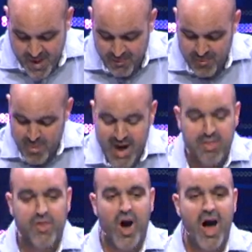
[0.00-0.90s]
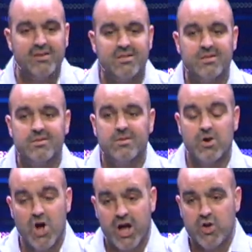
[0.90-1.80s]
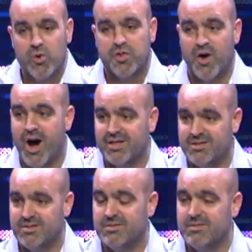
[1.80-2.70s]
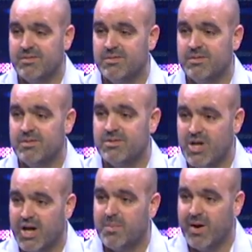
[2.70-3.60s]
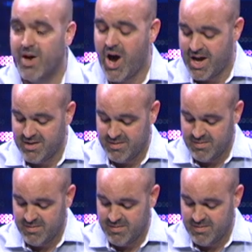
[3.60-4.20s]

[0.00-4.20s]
For my thoughts are not your thoughts. He's talking about God.